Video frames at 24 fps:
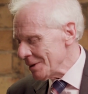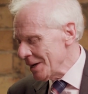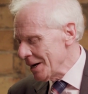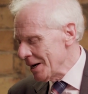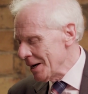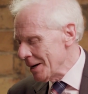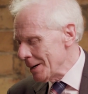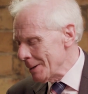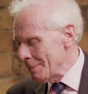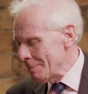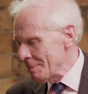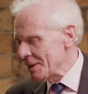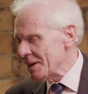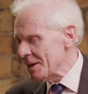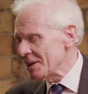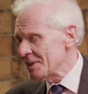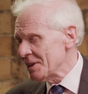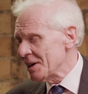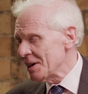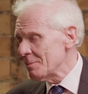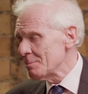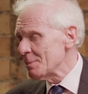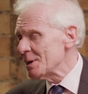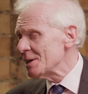
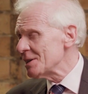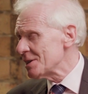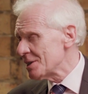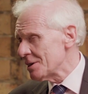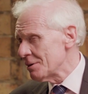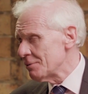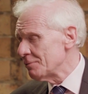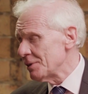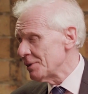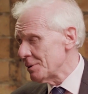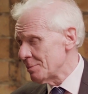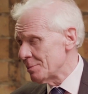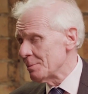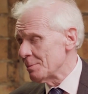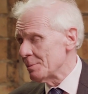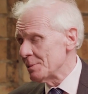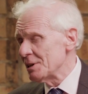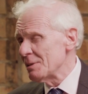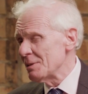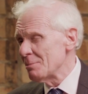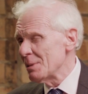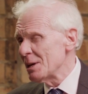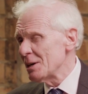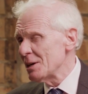That may sound flippant,
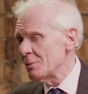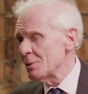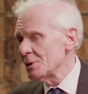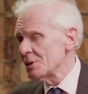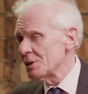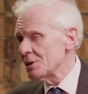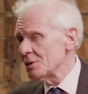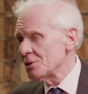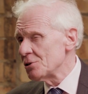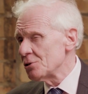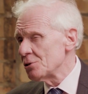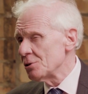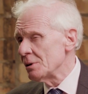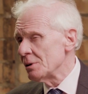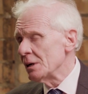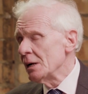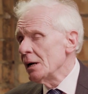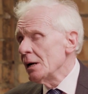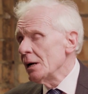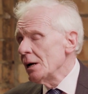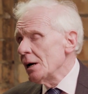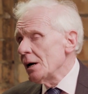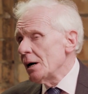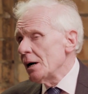but in many ways it's true.
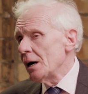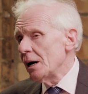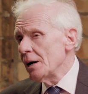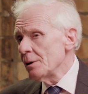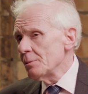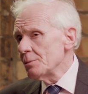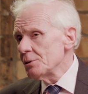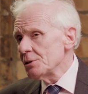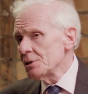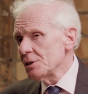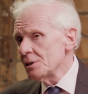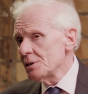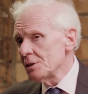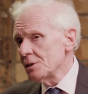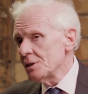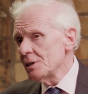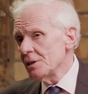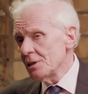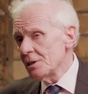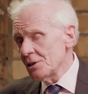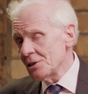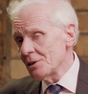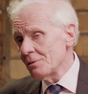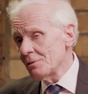I was a
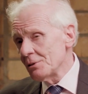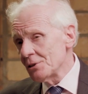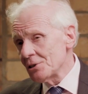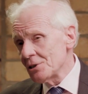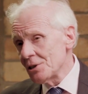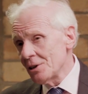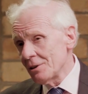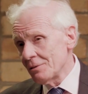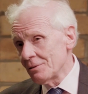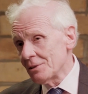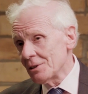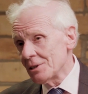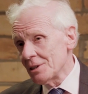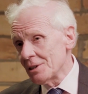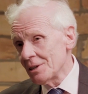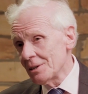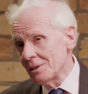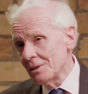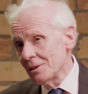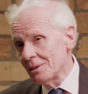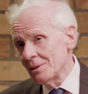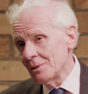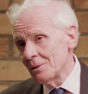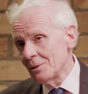senior civil servant
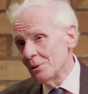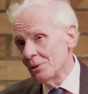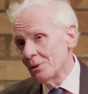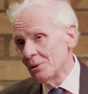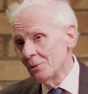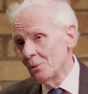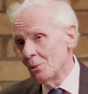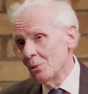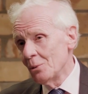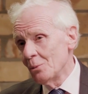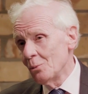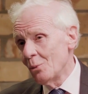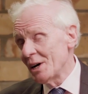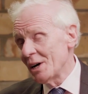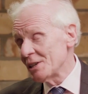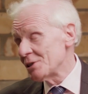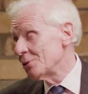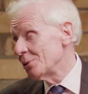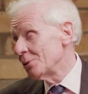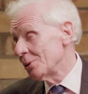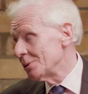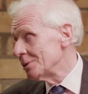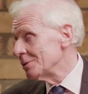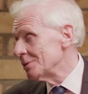in
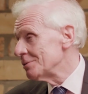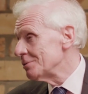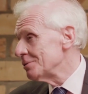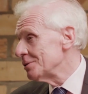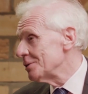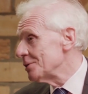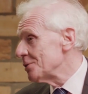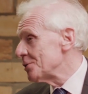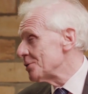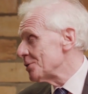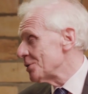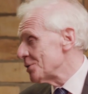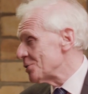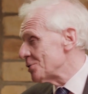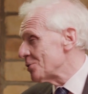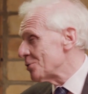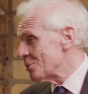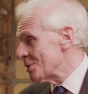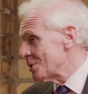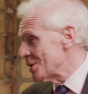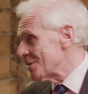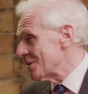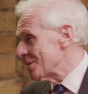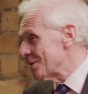Whitehall for
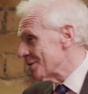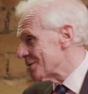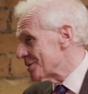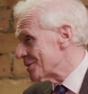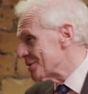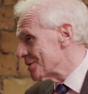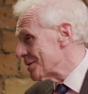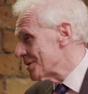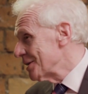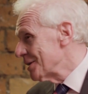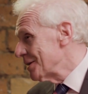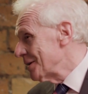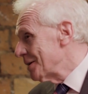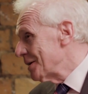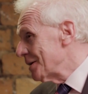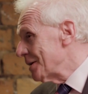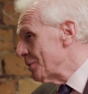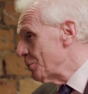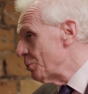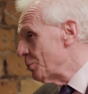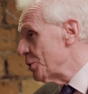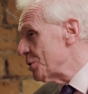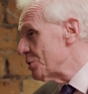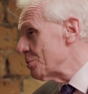33 years,
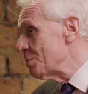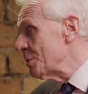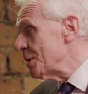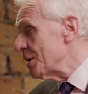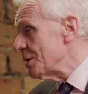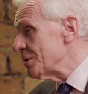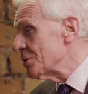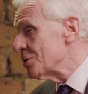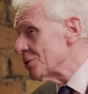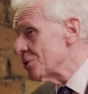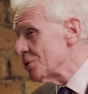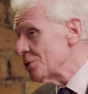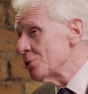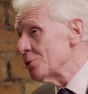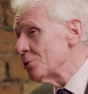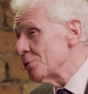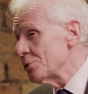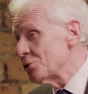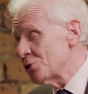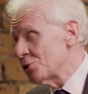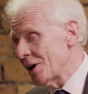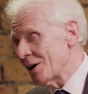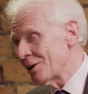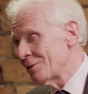which means that you're
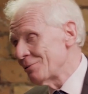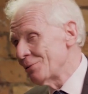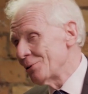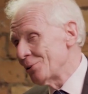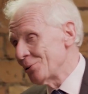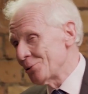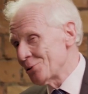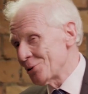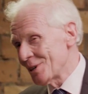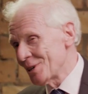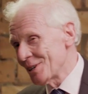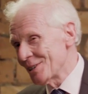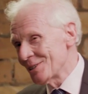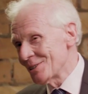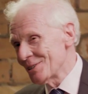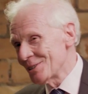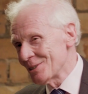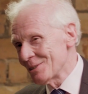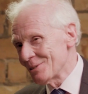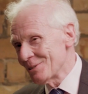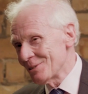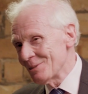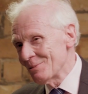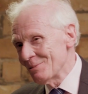a jack of all trades.